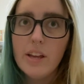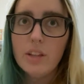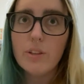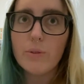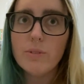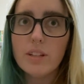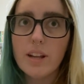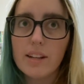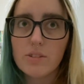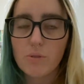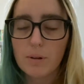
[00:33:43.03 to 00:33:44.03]

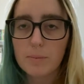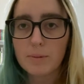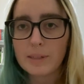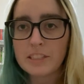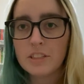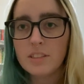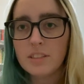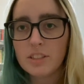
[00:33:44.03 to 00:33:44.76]
unionized corporation.